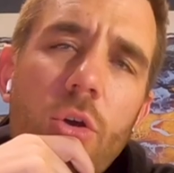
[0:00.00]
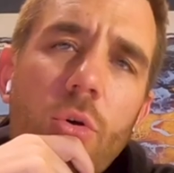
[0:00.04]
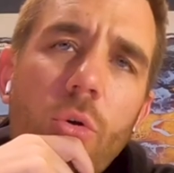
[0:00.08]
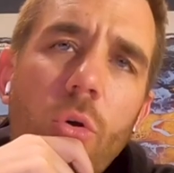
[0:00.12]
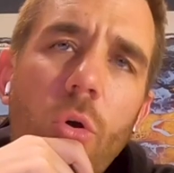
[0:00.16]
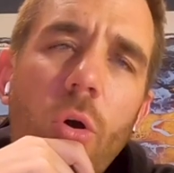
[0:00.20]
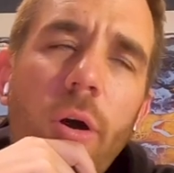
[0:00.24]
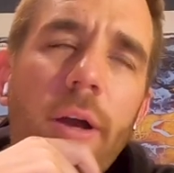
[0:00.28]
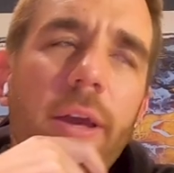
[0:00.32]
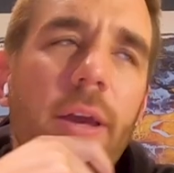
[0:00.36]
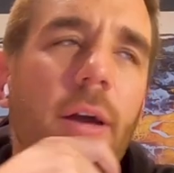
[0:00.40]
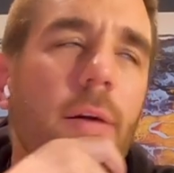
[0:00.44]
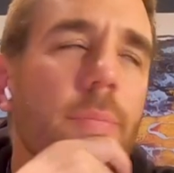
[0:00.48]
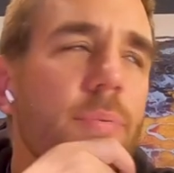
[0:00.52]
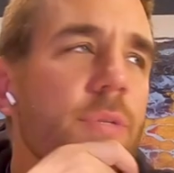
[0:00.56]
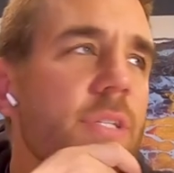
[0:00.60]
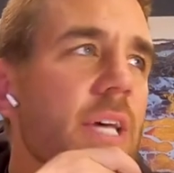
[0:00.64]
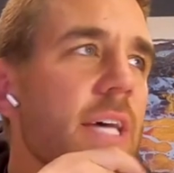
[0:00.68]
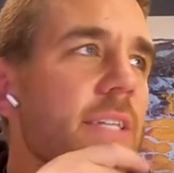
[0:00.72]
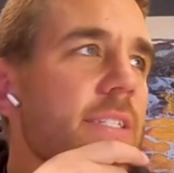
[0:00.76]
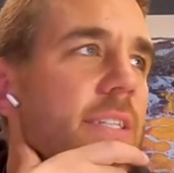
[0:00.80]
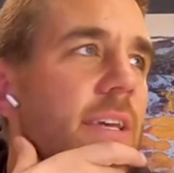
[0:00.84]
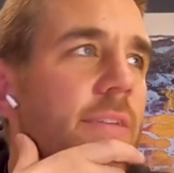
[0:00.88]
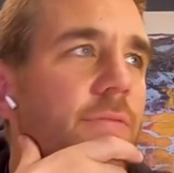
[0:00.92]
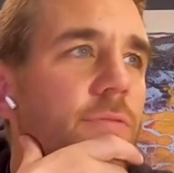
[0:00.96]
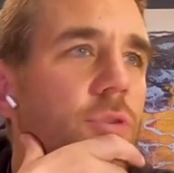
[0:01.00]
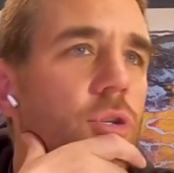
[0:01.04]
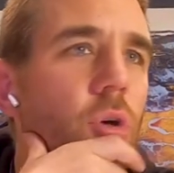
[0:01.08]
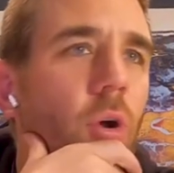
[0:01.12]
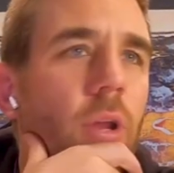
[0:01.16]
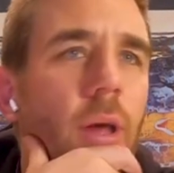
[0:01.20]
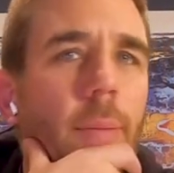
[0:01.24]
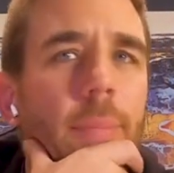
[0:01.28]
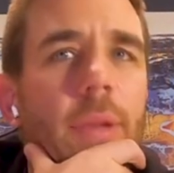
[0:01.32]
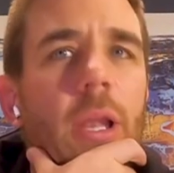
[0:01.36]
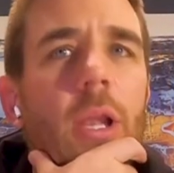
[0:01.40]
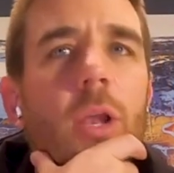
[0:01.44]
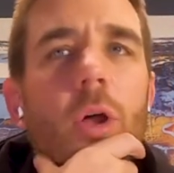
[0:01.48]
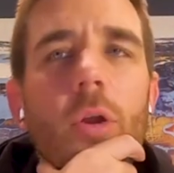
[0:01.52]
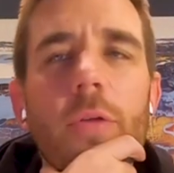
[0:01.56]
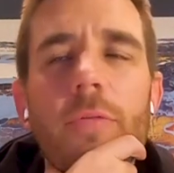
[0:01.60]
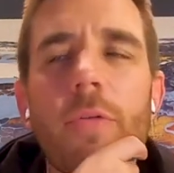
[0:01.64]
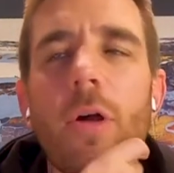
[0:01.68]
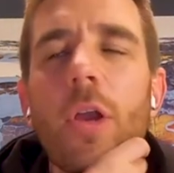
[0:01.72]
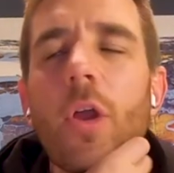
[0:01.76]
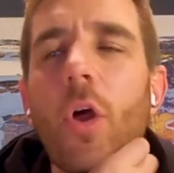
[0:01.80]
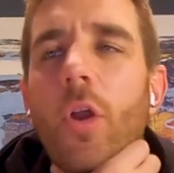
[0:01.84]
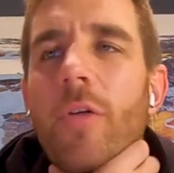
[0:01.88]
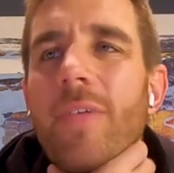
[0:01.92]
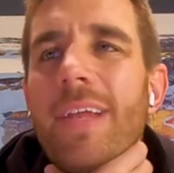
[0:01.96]
Are you quite obsessive, Johnny? I mean, a lot
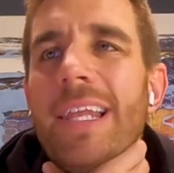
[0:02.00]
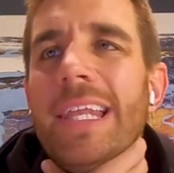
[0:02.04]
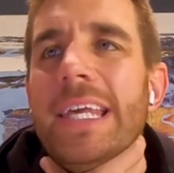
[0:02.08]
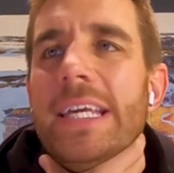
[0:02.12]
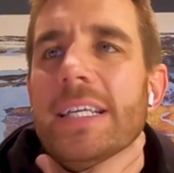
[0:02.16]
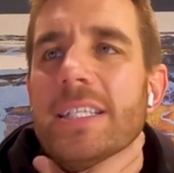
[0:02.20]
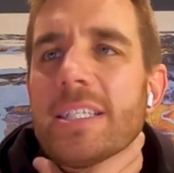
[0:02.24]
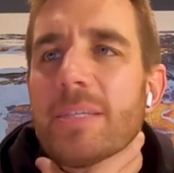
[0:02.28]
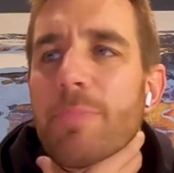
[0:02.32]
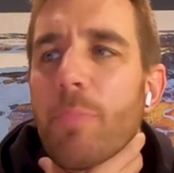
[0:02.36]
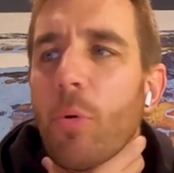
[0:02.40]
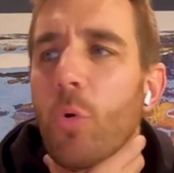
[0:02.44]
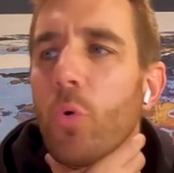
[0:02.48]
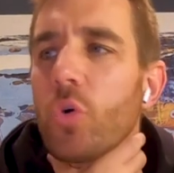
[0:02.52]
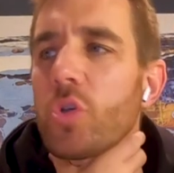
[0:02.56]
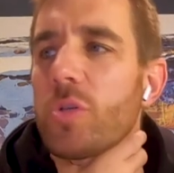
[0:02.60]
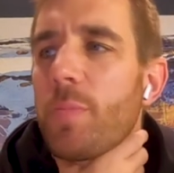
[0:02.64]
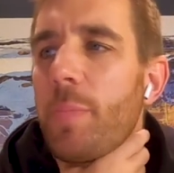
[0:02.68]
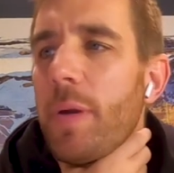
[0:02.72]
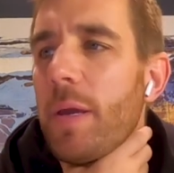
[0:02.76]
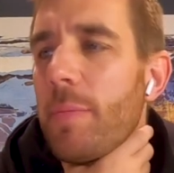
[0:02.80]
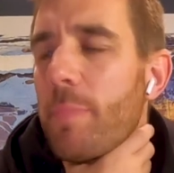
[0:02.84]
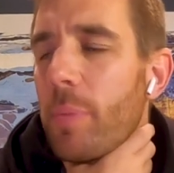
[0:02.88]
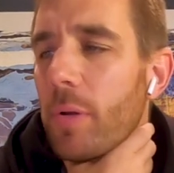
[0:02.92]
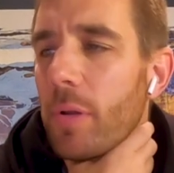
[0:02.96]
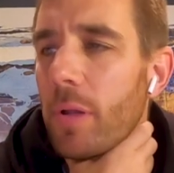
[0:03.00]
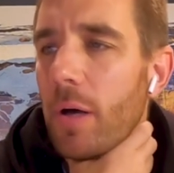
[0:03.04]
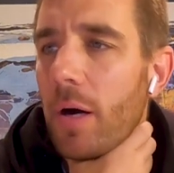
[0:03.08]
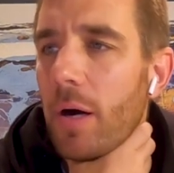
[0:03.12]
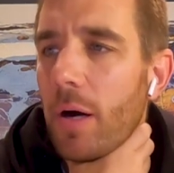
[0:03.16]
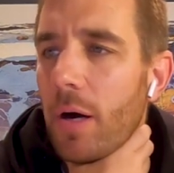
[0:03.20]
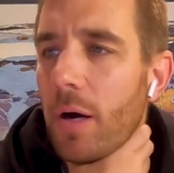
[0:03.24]
of a lot of elite sports people